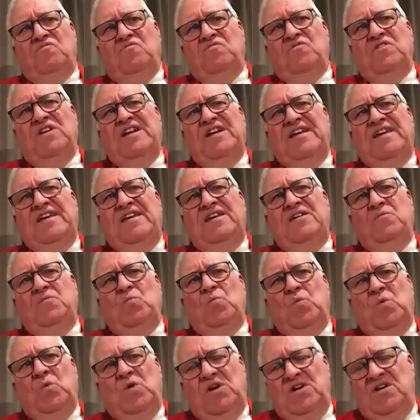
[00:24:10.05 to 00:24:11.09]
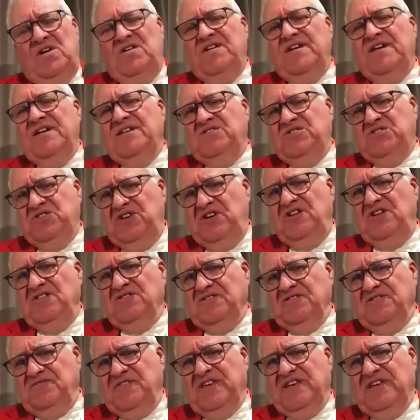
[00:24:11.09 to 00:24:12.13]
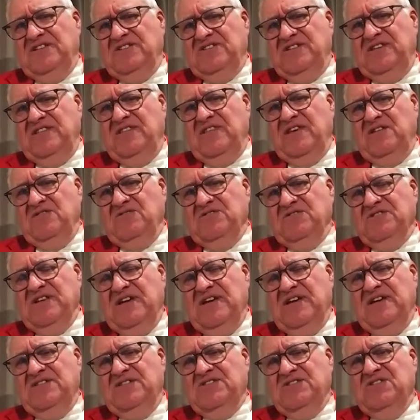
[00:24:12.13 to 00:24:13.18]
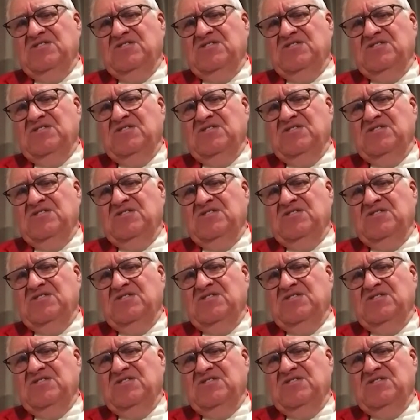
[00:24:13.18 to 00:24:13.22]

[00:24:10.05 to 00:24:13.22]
really were in charge of things in those days.